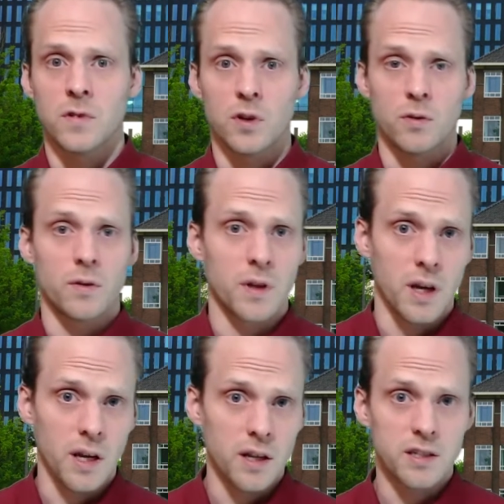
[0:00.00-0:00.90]
So
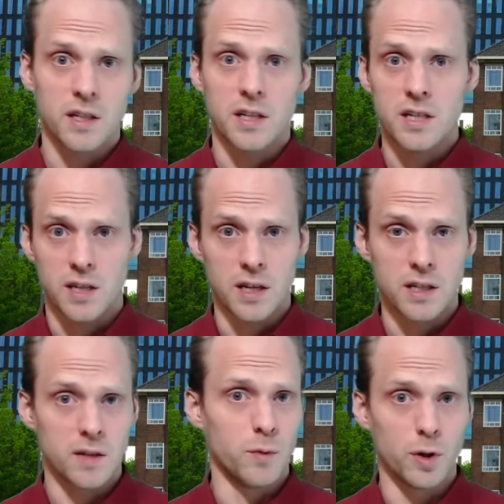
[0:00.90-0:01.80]
in
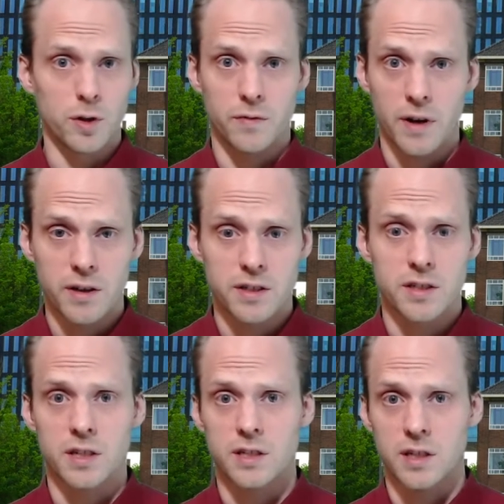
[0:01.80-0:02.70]
statistics, in multivariate
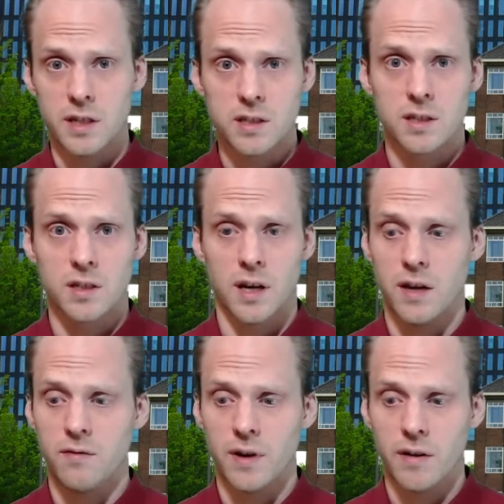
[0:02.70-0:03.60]
statistics,
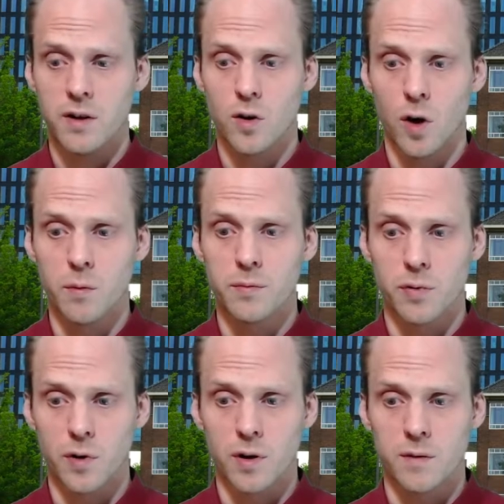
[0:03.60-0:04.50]
a very common
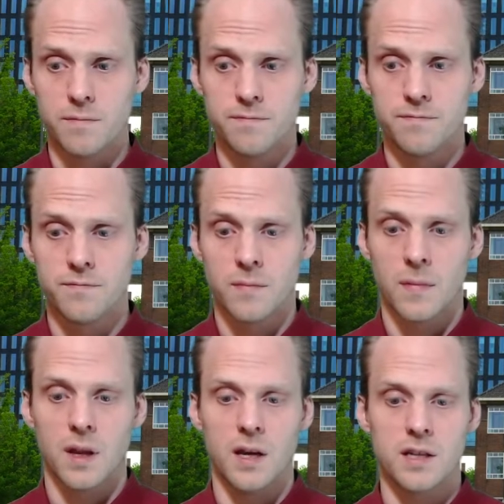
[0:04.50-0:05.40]
problem
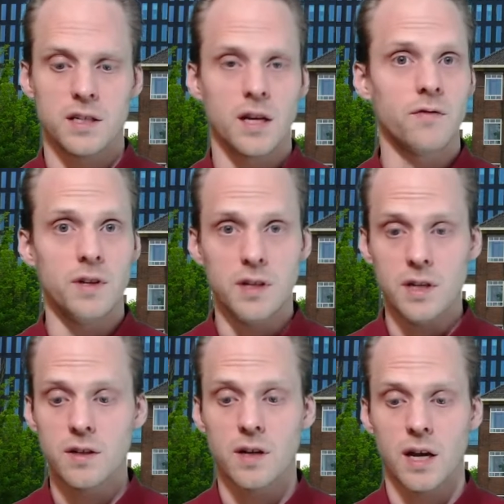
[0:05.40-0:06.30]
is that we
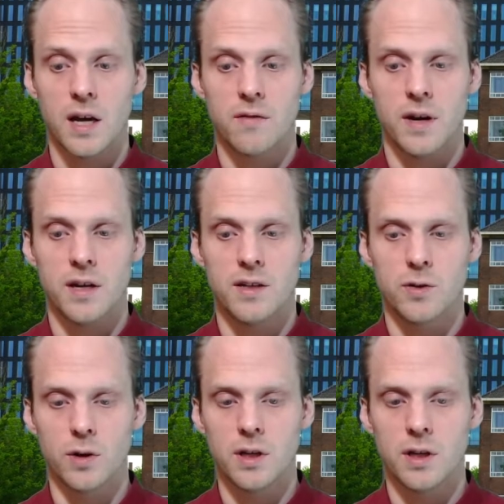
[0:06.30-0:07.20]
need to have a
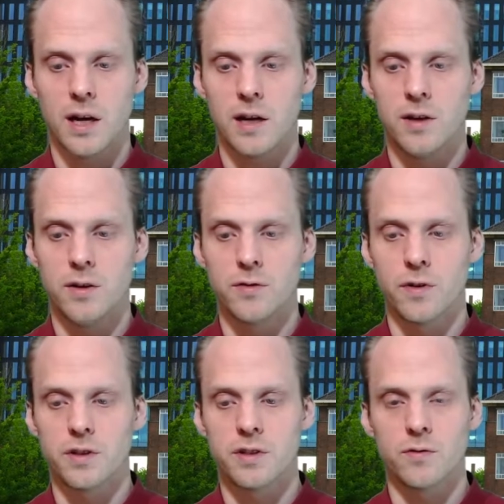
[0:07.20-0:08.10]
joint likelihood
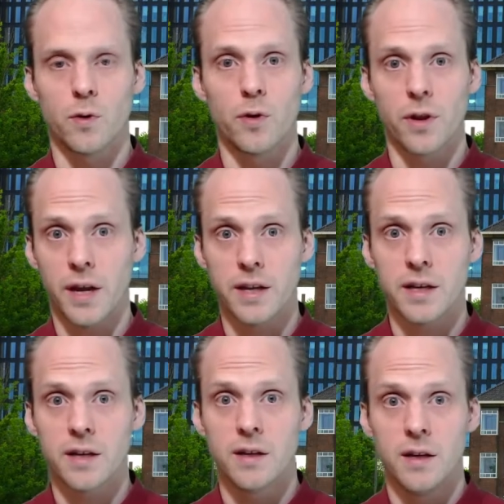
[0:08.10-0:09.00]
function of all the data.